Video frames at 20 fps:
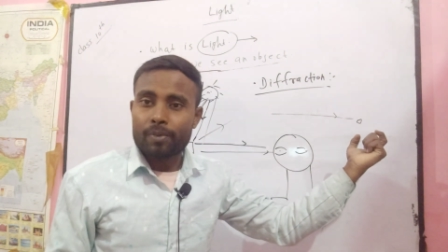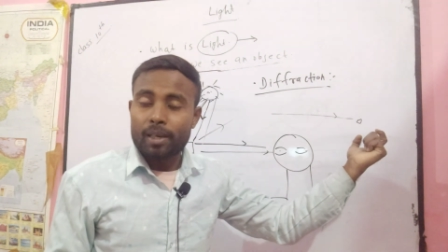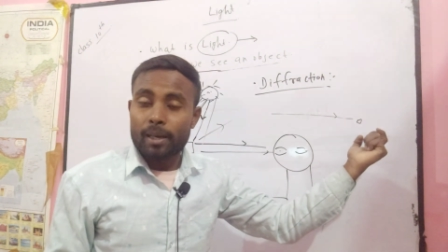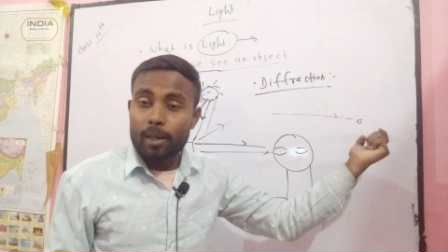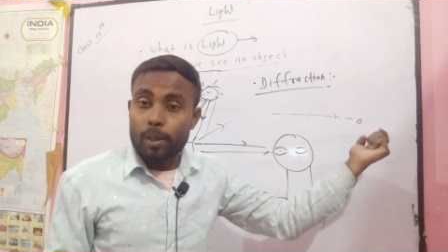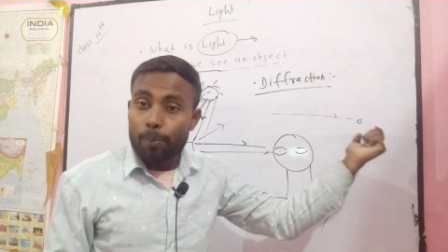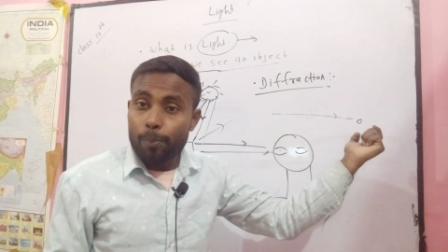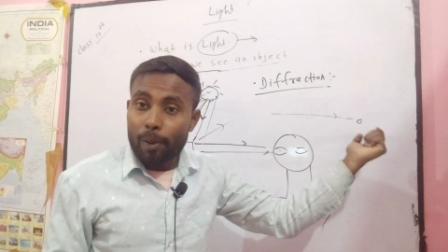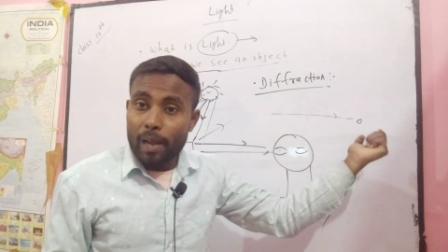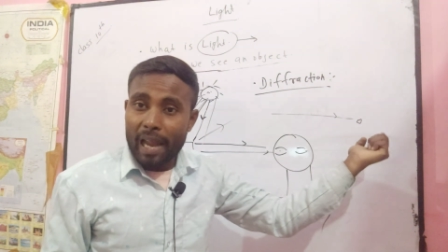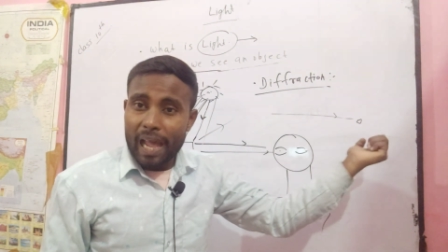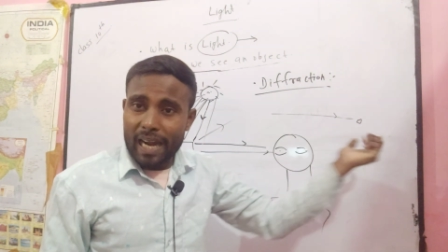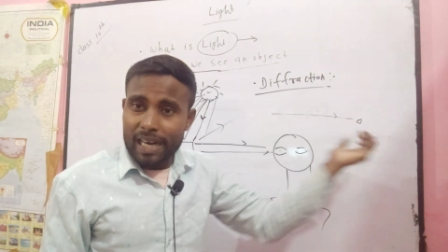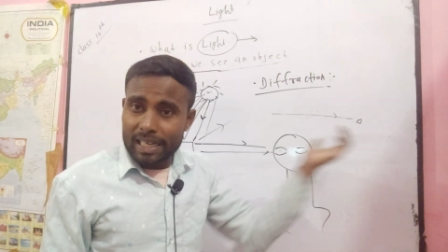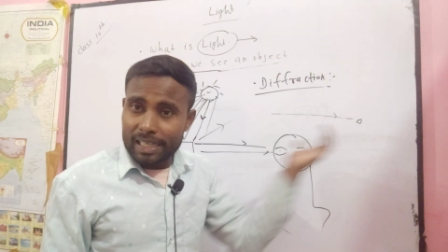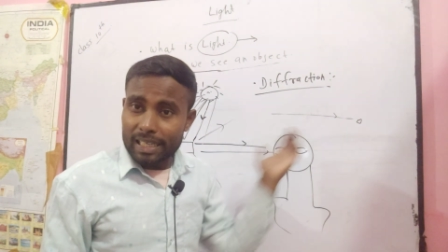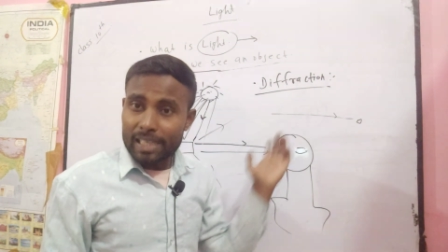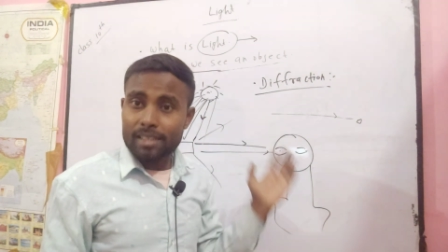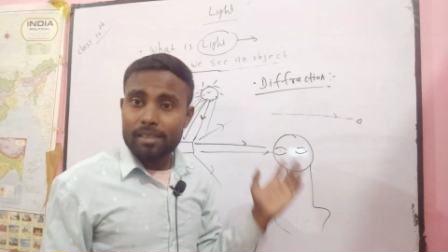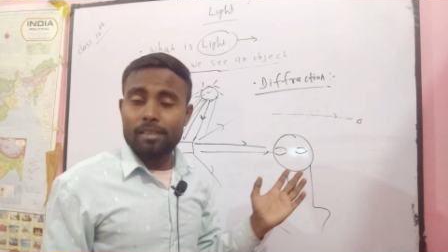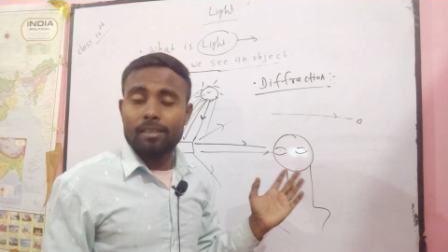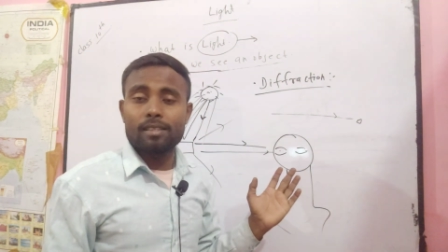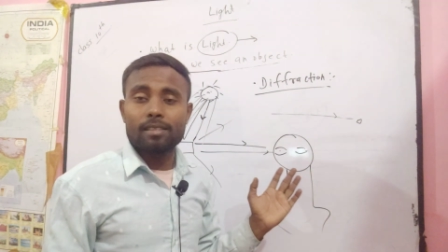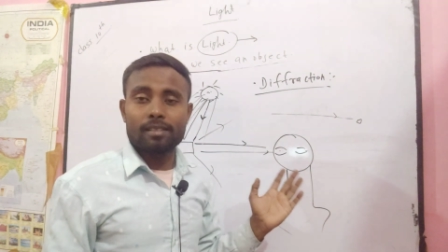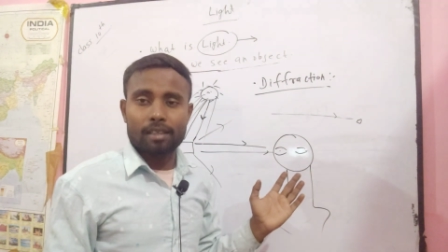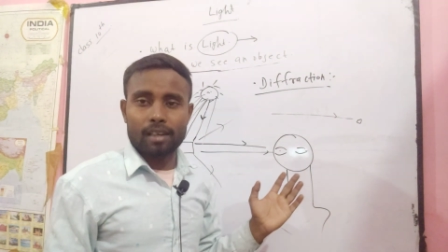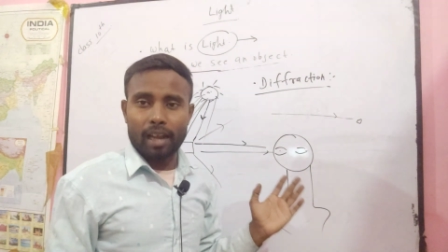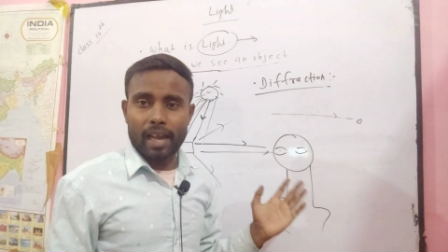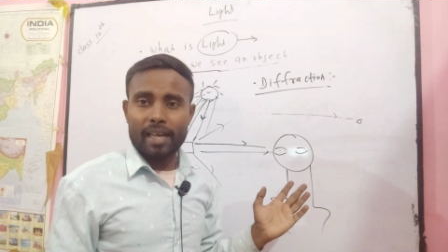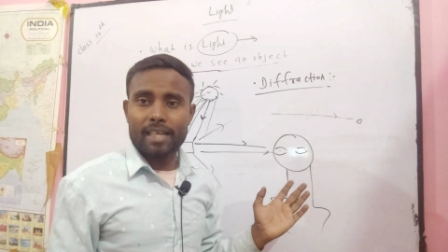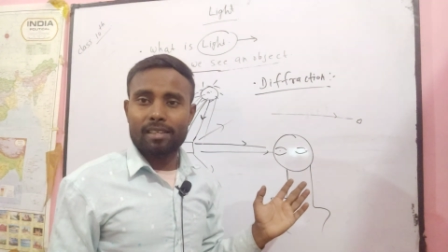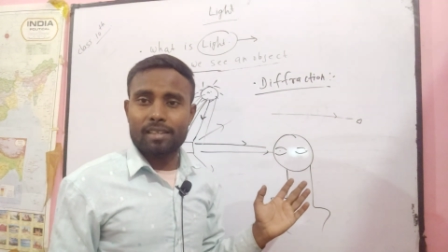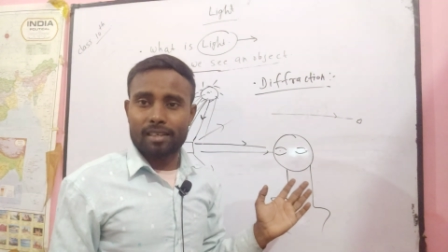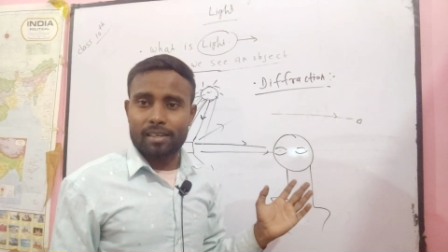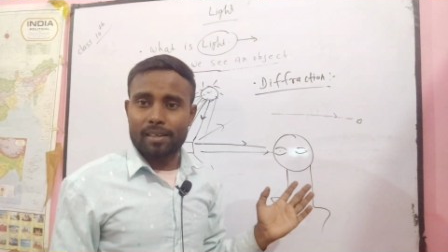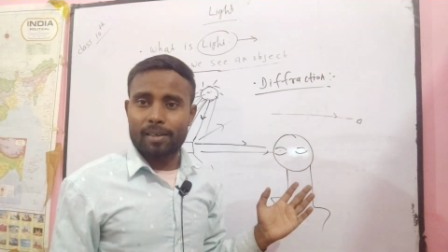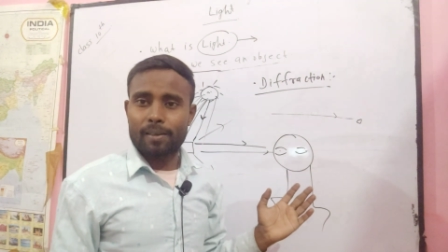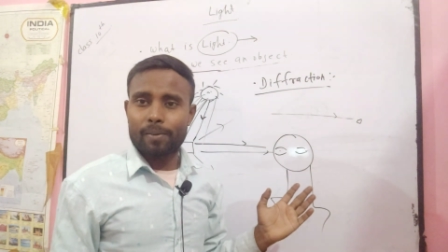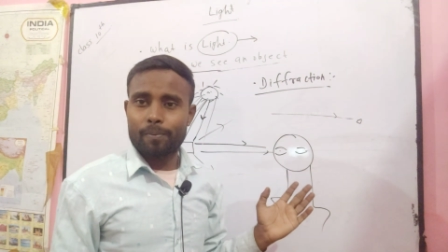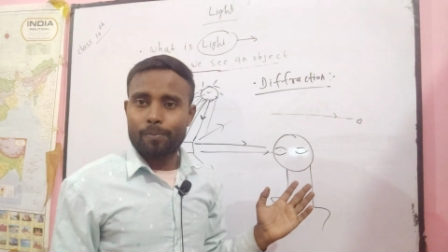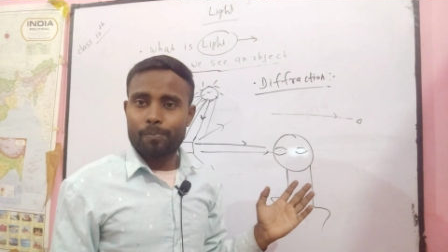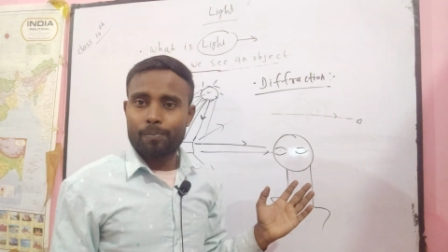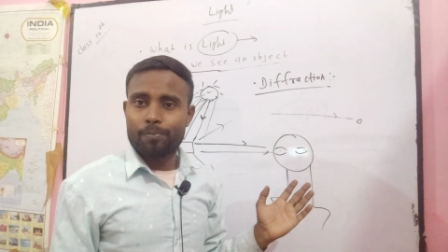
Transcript: reflecting this light ray,